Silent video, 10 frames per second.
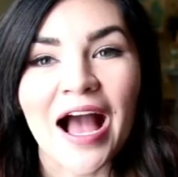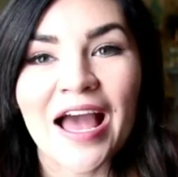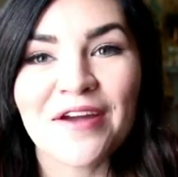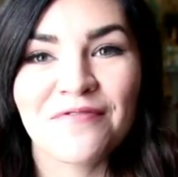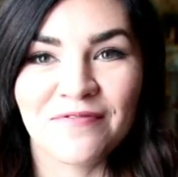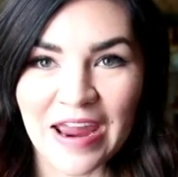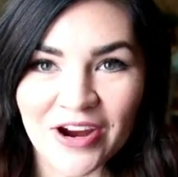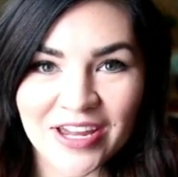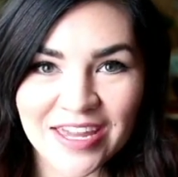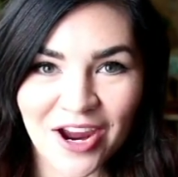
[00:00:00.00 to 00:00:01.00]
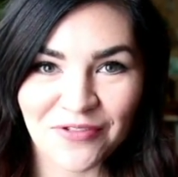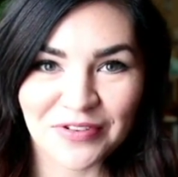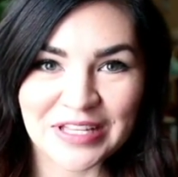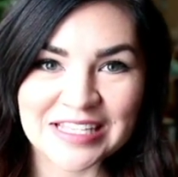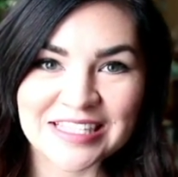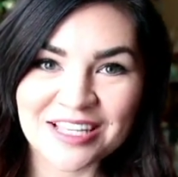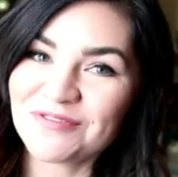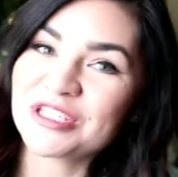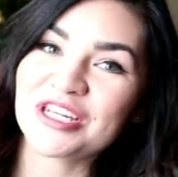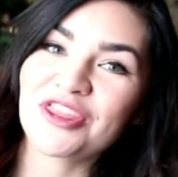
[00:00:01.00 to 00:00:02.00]
I very carefully
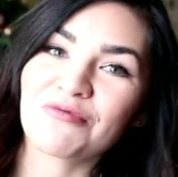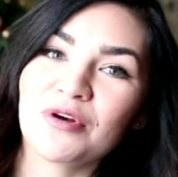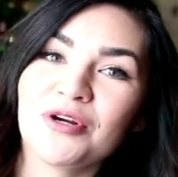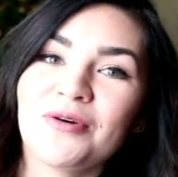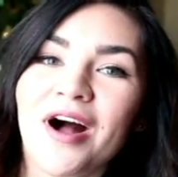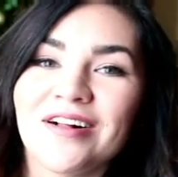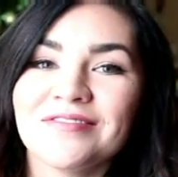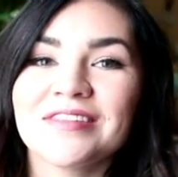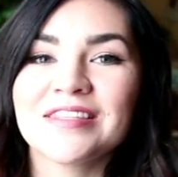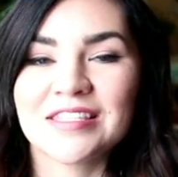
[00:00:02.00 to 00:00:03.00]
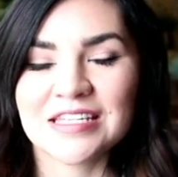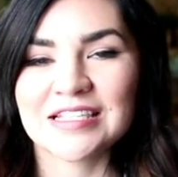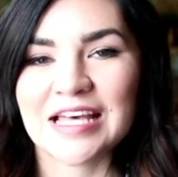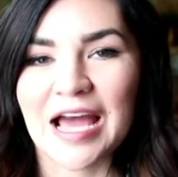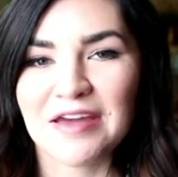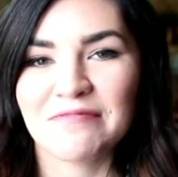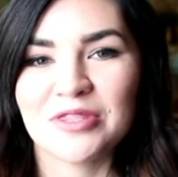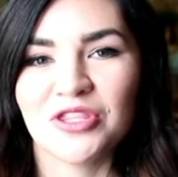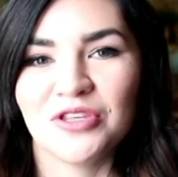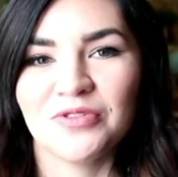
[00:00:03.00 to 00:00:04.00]
sifted through all the things that I have
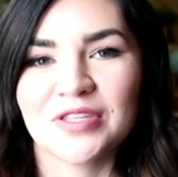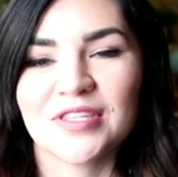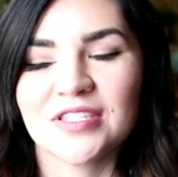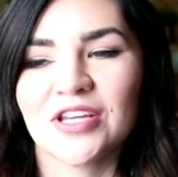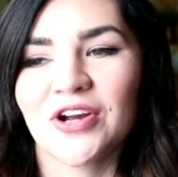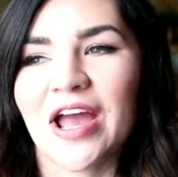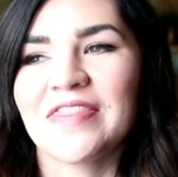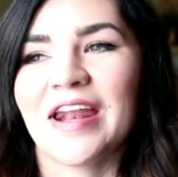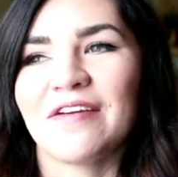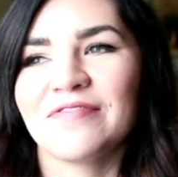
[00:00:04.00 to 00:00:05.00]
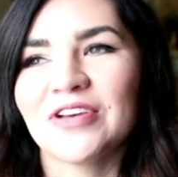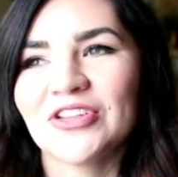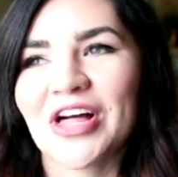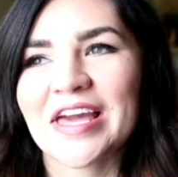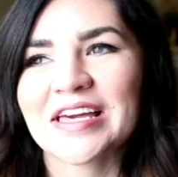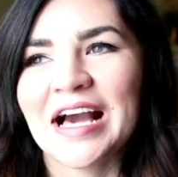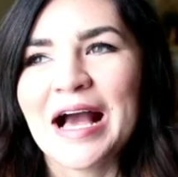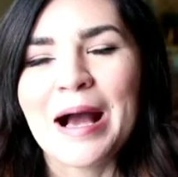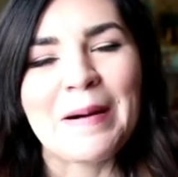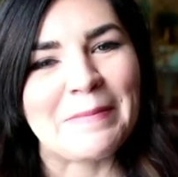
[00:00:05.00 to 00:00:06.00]
been using this year and that I feel like
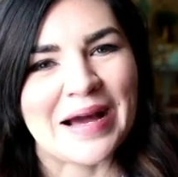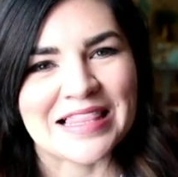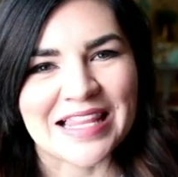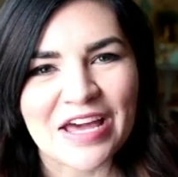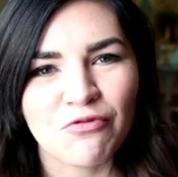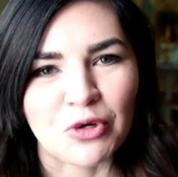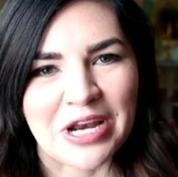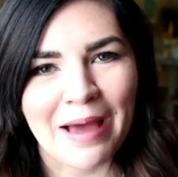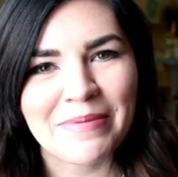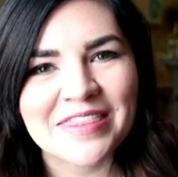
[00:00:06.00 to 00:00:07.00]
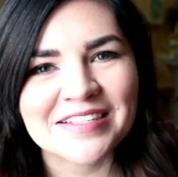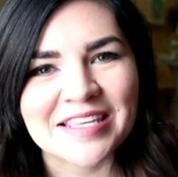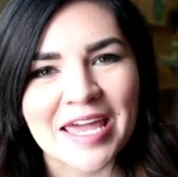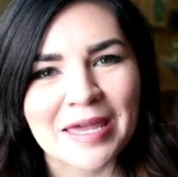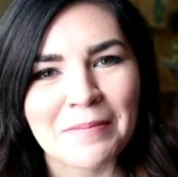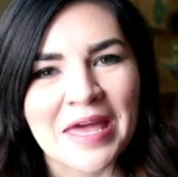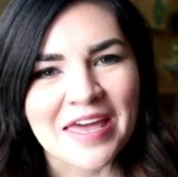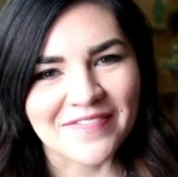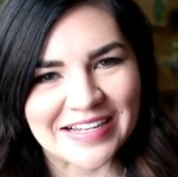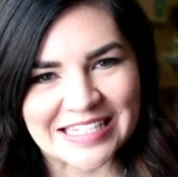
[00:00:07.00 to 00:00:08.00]
my life would not be the same
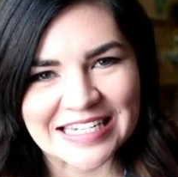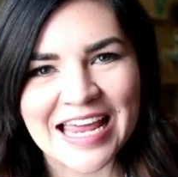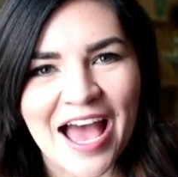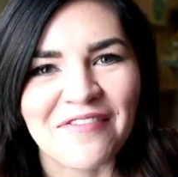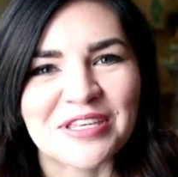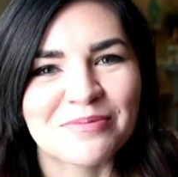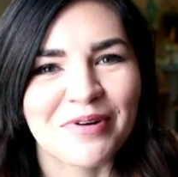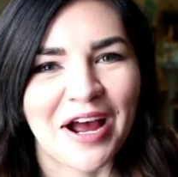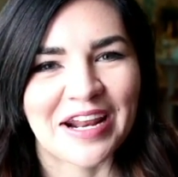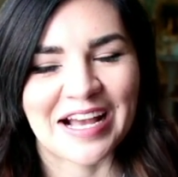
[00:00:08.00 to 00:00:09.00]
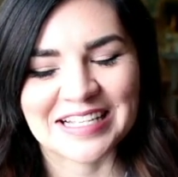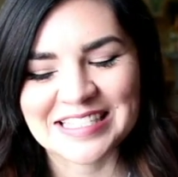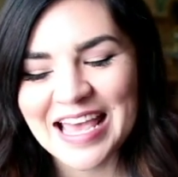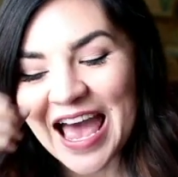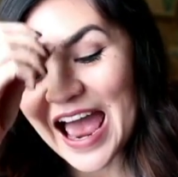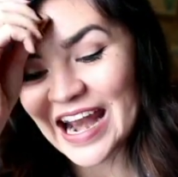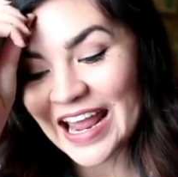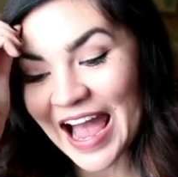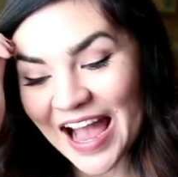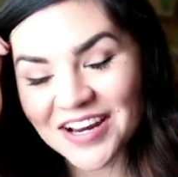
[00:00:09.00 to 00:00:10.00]
if I didn't have these products. And
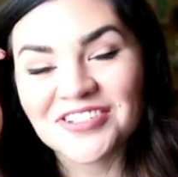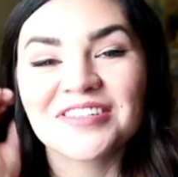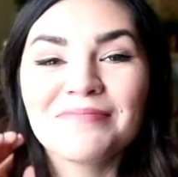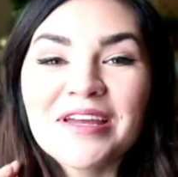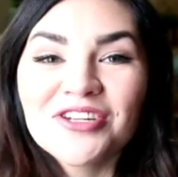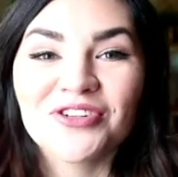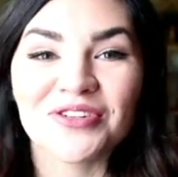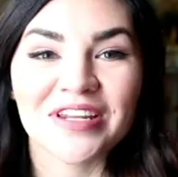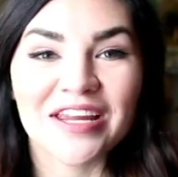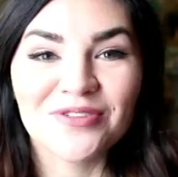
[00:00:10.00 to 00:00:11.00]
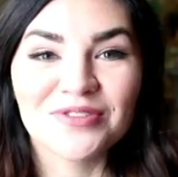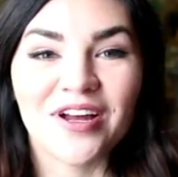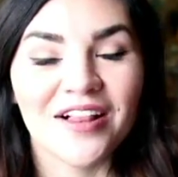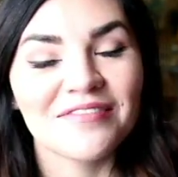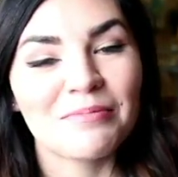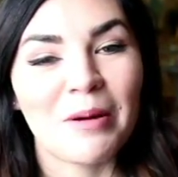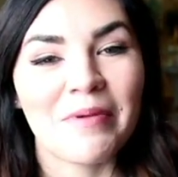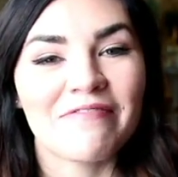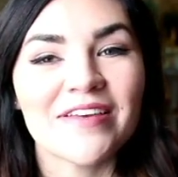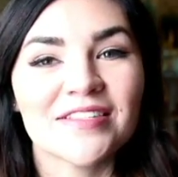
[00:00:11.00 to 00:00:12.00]
I actually made sure that I used all of them on
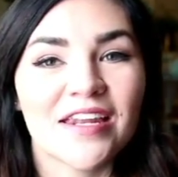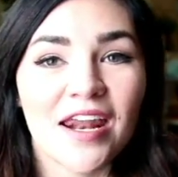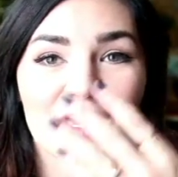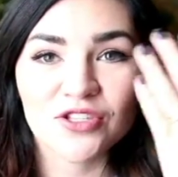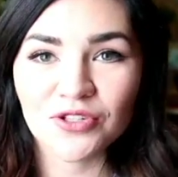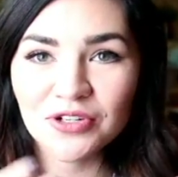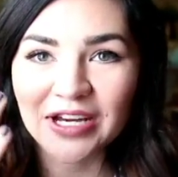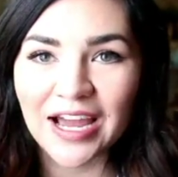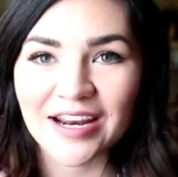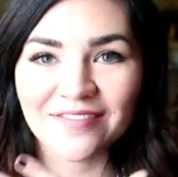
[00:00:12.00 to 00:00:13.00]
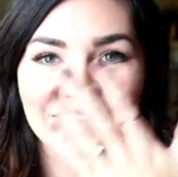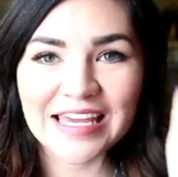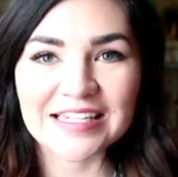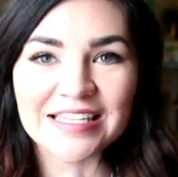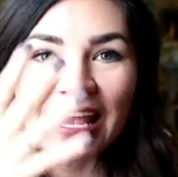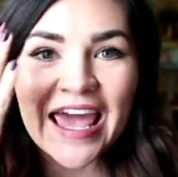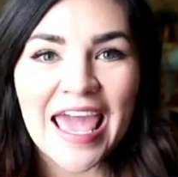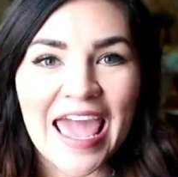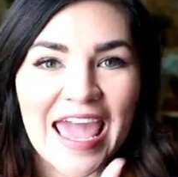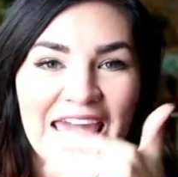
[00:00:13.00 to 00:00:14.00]
my face today so you can kind of get
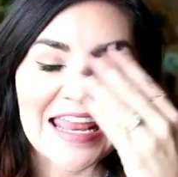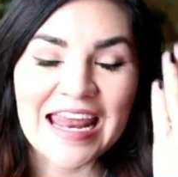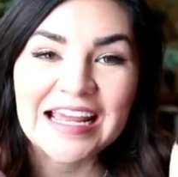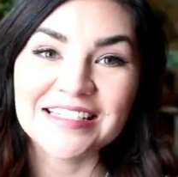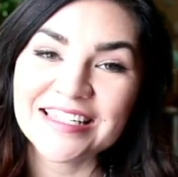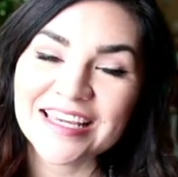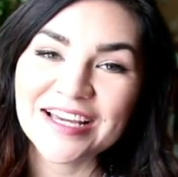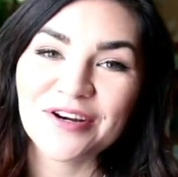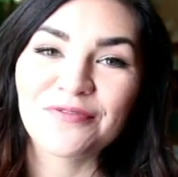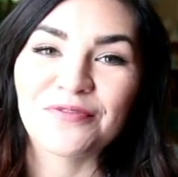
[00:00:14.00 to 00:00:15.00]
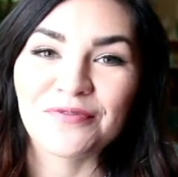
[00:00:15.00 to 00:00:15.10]
an idea